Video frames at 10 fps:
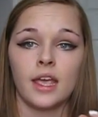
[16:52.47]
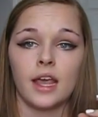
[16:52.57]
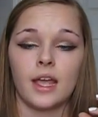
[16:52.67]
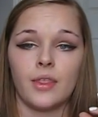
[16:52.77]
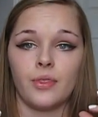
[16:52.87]

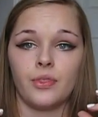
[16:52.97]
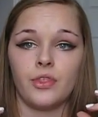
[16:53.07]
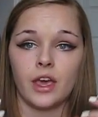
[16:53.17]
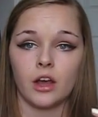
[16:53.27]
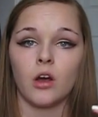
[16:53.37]
and
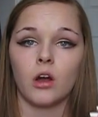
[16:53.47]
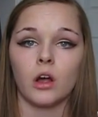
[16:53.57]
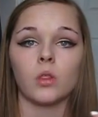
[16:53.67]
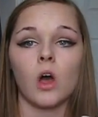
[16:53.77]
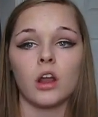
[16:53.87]
there are
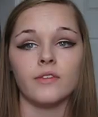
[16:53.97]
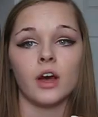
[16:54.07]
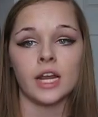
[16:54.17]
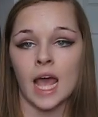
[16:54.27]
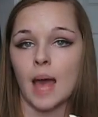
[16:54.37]
a lot of
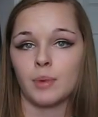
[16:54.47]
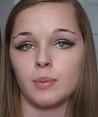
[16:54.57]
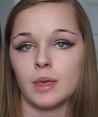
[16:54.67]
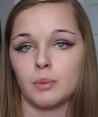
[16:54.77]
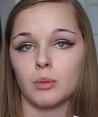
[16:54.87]
unhappy
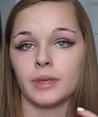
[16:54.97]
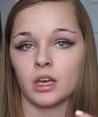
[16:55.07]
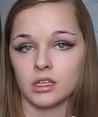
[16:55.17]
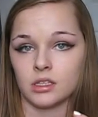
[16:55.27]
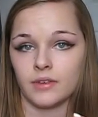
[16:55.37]
people
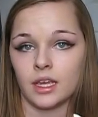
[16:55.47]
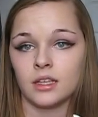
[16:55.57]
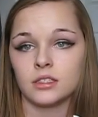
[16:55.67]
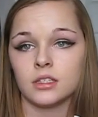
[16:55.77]
because of it.